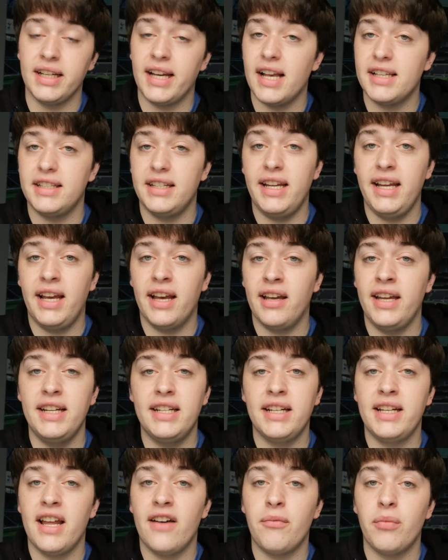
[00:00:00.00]
And Gazzaniga, he
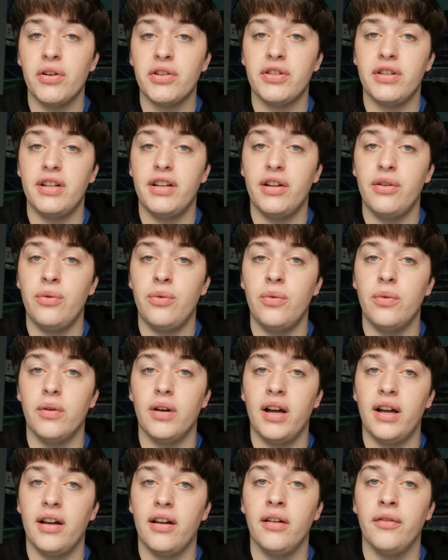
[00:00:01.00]
didn't have much to do
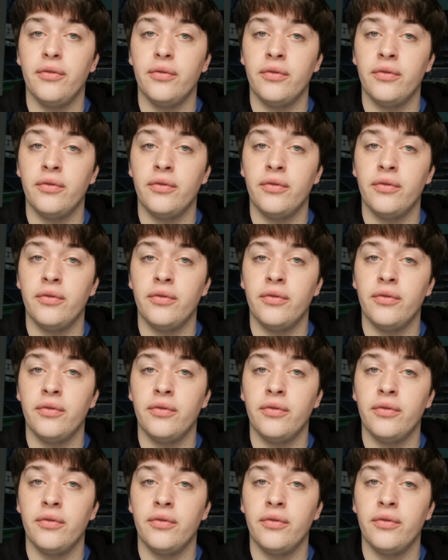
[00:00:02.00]
uh,